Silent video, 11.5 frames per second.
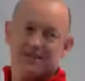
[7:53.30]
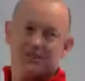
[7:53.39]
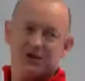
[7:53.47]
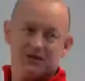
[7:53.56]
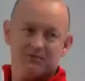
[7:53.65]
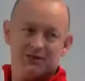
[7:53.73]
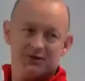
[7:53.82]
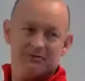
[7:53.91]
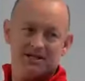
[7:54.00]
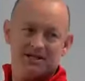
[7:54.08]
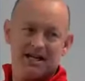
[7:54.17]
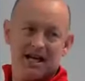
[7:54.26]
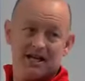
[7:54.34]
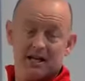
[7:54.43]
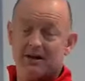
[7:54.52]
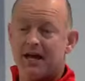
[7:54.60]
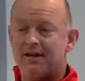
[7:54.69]
it's that championship
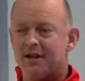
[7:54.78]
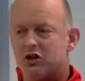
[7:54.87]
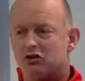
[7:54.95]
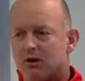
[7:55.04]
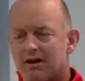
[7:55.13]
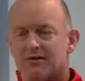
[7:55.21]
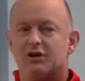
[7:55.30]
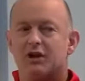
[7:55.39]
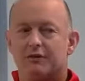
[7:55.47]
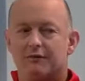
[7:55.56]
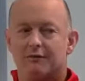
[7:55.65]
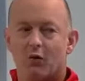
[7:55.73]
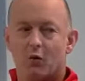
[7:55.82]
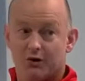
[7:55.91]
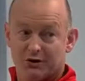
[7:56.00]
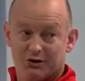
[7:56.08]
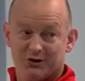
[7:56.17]
mentality, and, and they drive each other
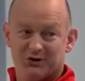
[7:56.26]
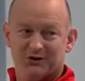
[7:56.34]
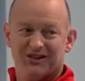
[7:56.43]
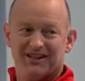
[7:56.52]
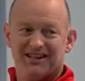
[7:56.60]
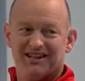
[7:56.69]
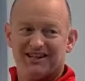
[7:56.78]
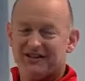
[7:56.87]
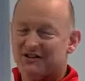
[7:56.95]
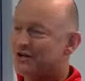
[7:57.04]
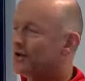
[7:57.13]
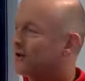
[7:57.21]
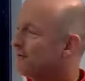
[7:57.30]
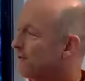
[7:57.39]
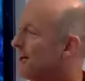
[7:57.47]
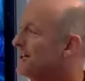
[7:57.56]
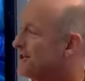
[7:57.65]
forward too. They're, they're, not
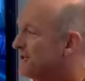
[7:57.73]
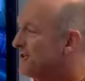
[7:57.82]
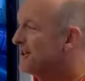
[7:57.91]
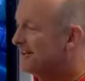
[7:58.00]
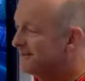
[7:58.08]
afraid to, you